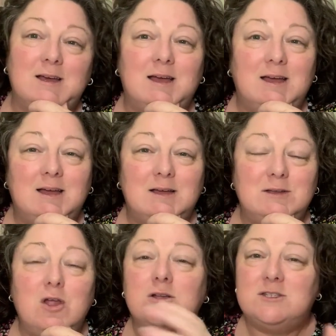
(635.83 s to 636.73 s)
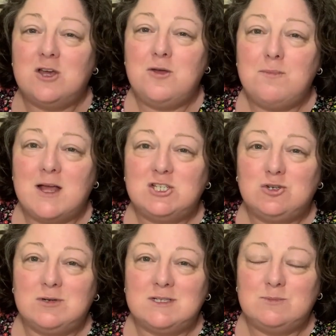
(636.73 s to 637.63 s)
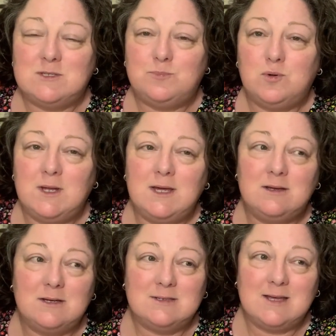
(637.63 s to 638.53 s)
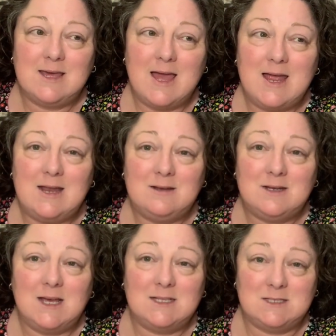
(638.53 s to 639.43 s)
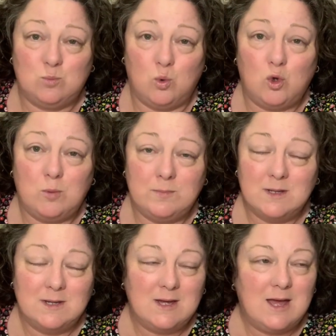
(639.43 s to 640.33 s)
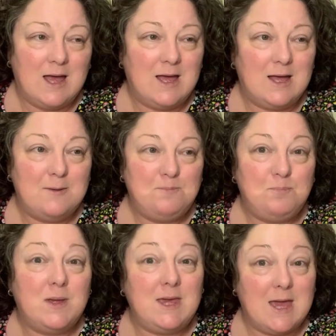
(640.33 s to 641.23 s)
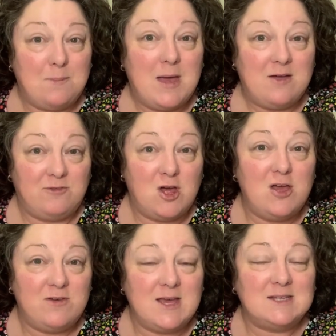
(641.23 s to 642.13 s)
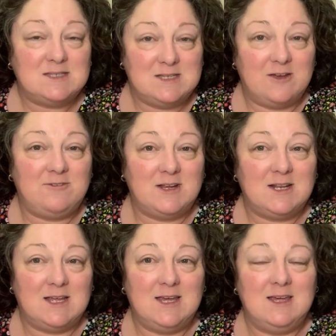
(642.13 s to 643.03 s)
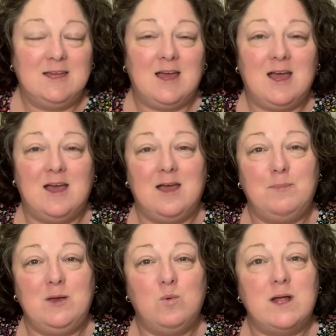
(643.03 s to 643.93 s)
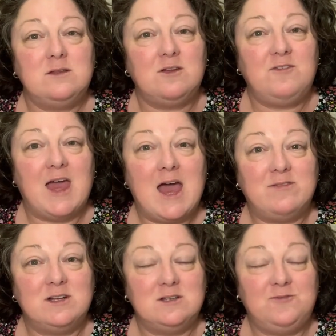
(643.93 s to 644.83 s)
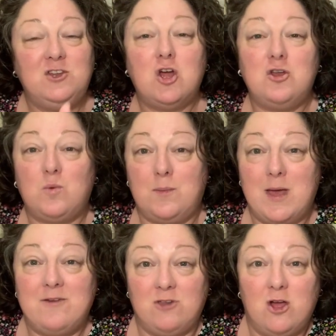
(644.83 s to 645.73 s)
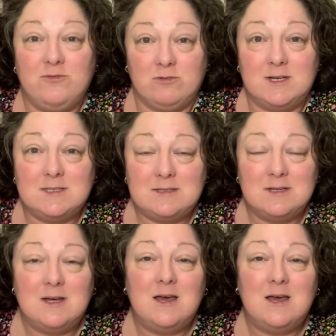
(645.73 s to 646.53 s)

Not so much Christmas pudding because again, it's warm. But yeah, pavlova is definitely a big one. So if you don't know what a pavlova is,